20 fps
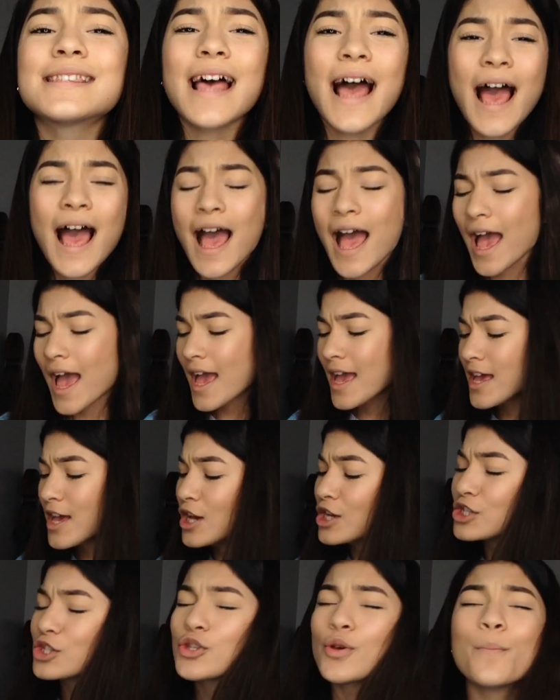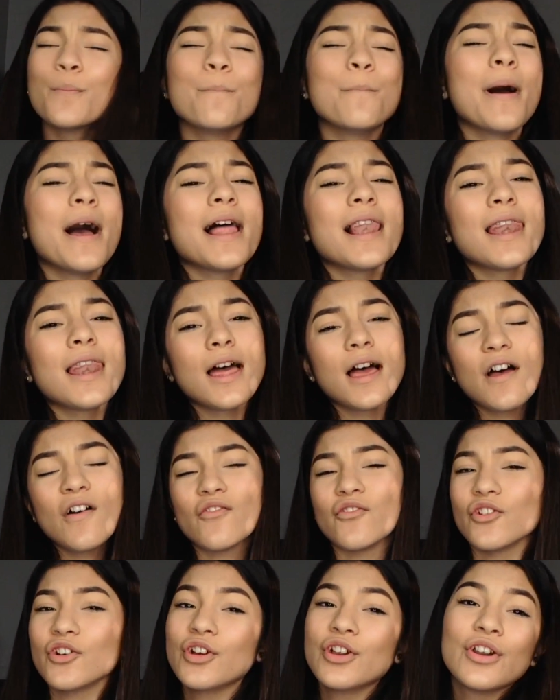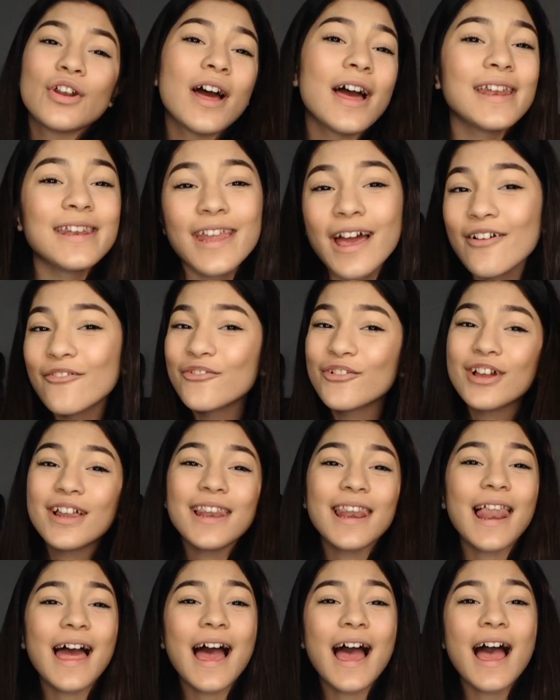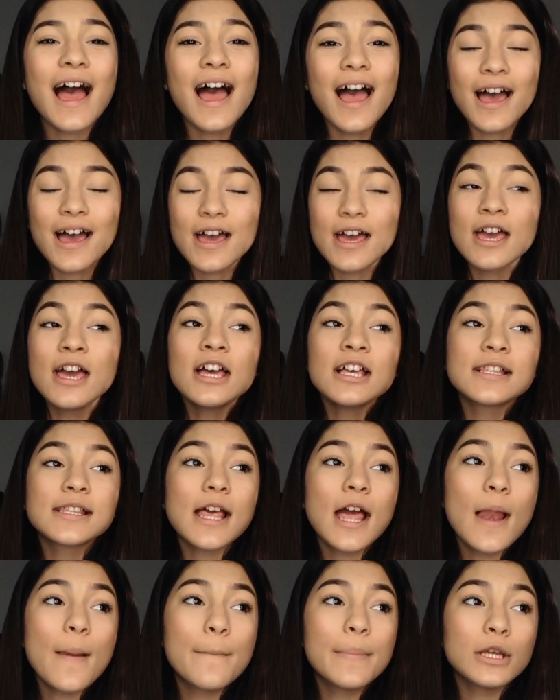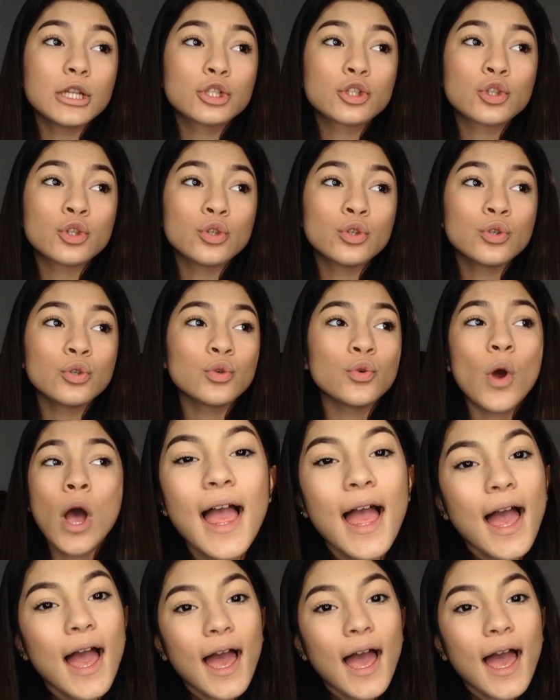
Die to my lover, I never lie, said be true.